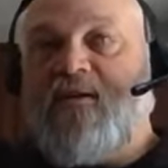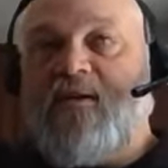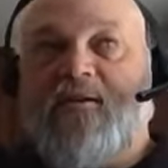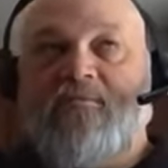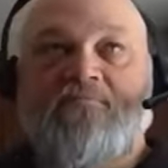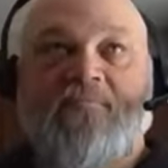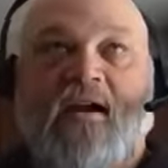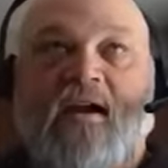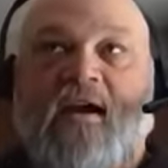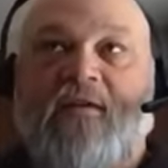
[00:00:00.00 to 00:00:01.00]
um,
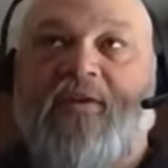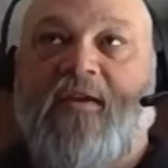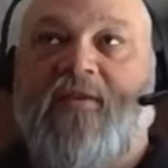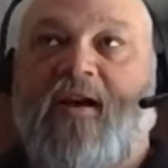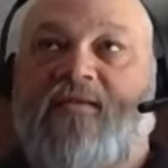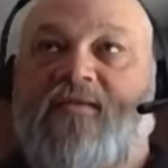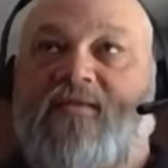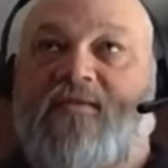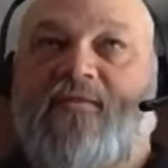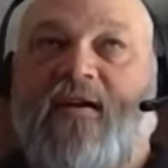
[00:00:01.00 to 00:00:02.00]
I, I think
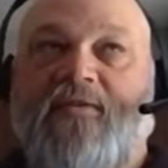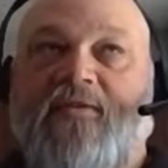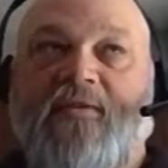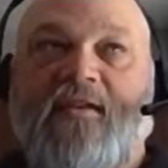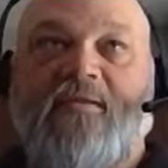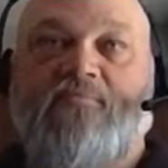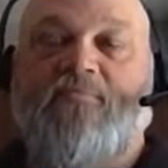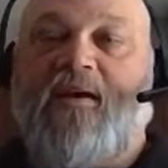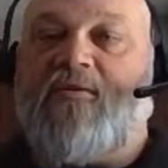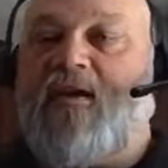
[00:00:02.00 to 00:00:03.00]
that's I think that's a
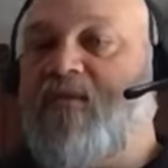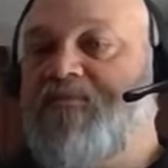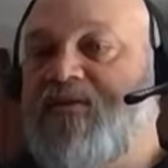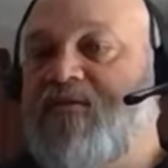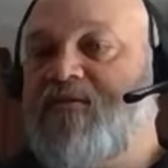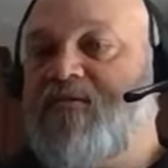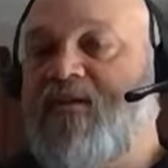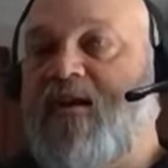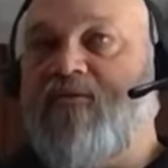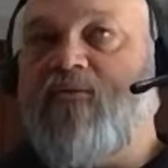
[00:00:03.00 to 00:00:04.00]
better option.
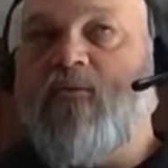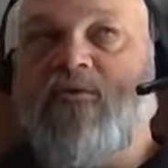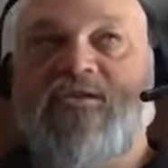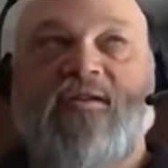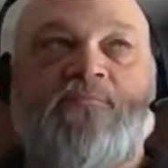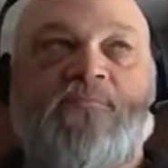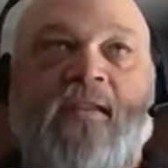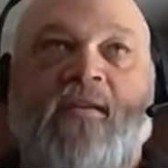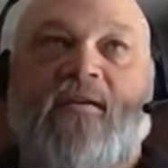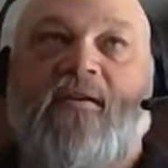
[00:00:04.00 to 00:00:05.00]
And of course,
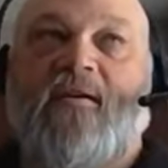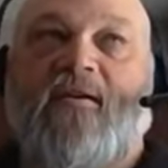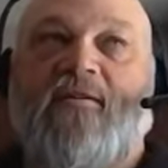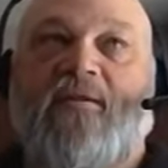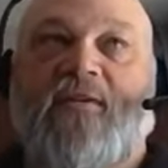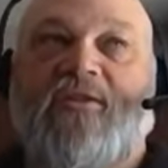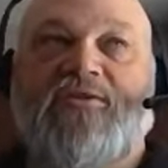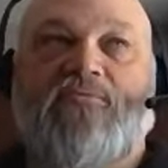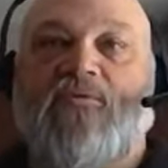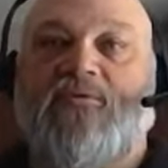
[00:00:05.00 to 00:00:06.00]
uh, then that
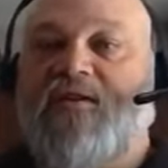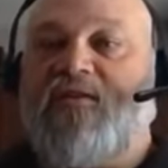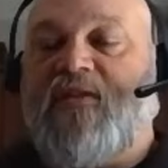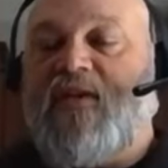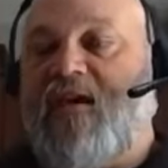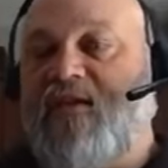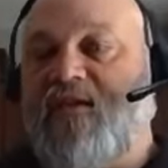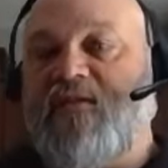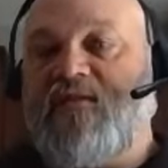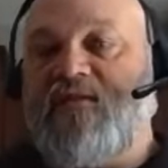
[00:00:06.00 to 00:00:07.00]
just rolls into the
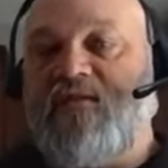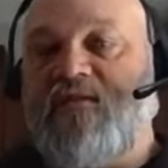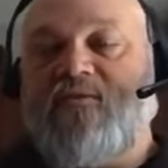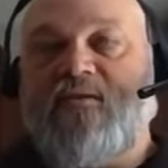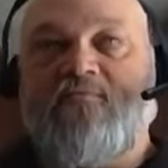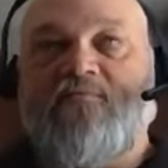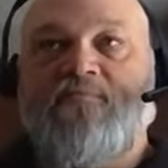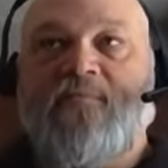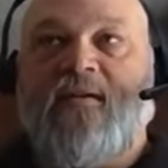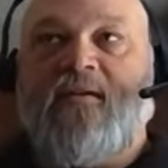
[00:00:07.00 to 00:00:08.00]
handguns. You know, um,
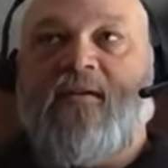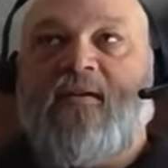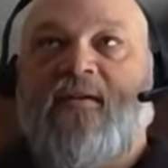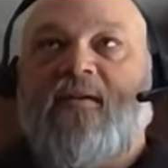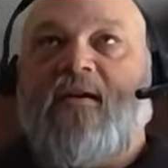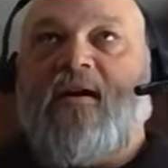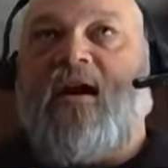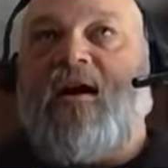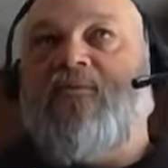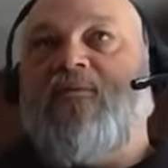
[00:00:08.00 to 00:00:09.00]

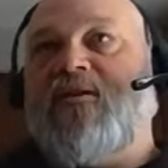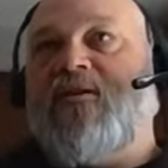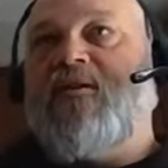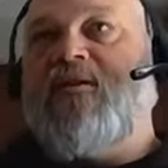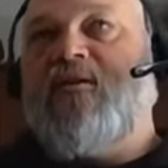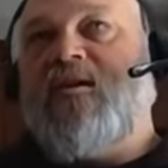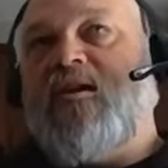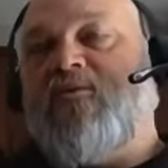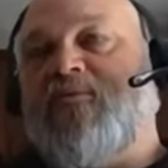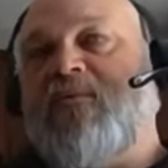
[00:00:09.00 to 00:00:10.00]
I would, you
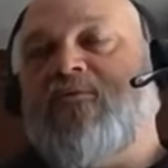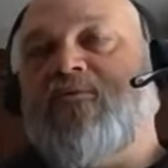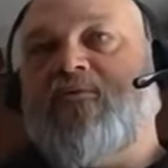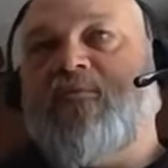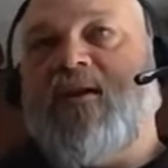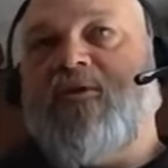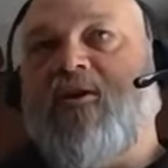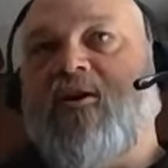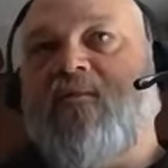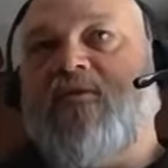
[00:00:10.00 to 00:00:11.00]
know, people will make the
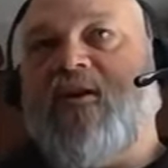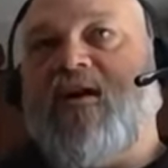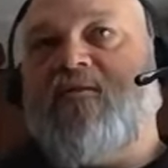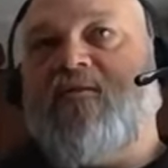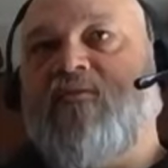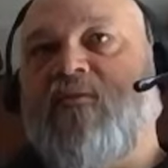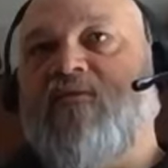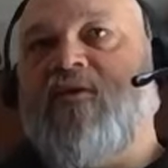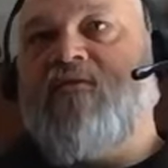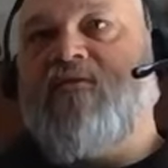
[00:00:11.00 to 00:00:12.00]
argument that the
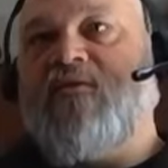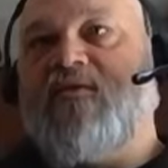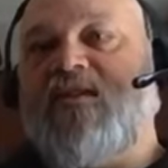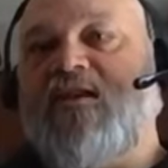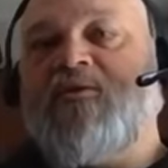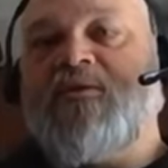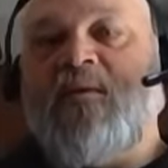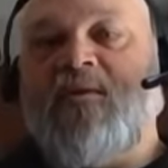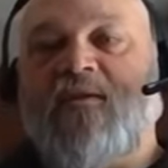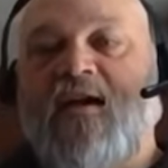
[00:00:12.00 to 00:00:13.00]
revolver is the
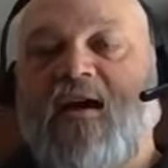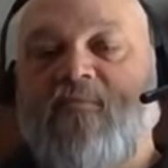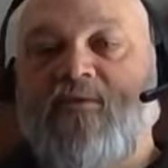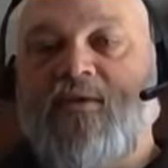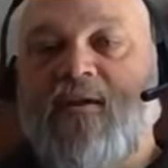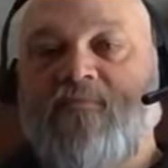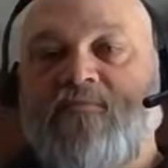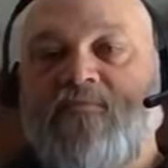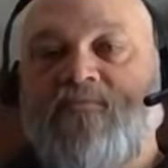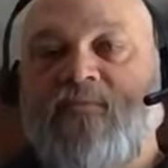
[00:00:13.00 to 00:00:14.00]
ultimate reliability.
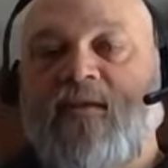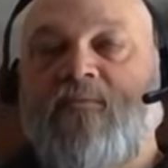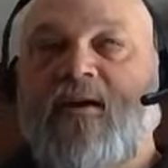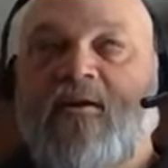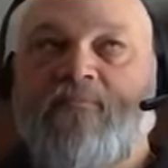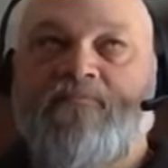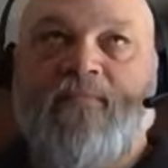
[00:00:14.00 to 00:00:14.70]
Well,